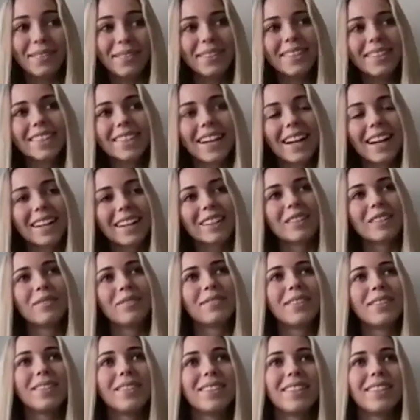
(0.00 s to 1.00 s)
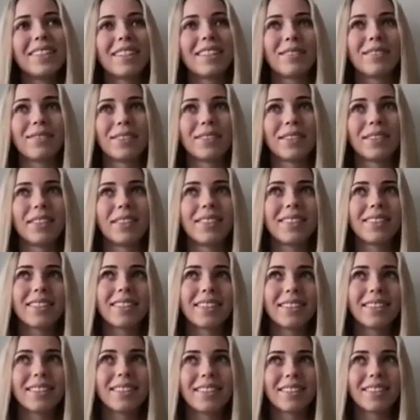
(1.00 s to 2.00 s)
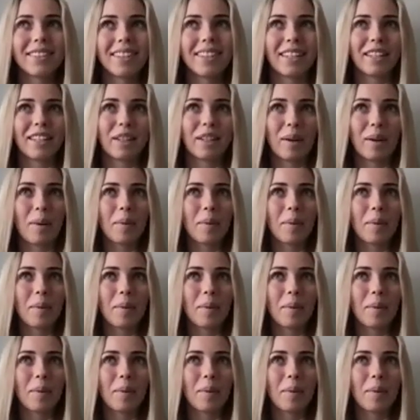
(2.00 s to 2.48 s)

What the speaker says: was kind of confusing at first because there's like